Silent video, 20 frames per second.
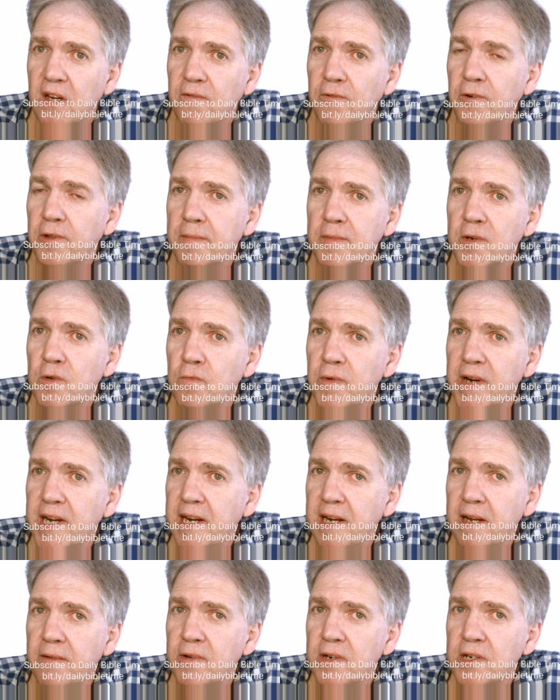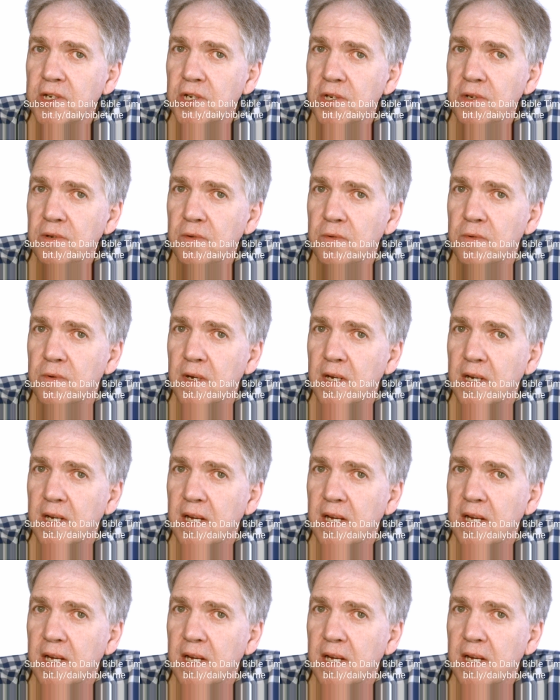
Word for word: for them to win anyone Too,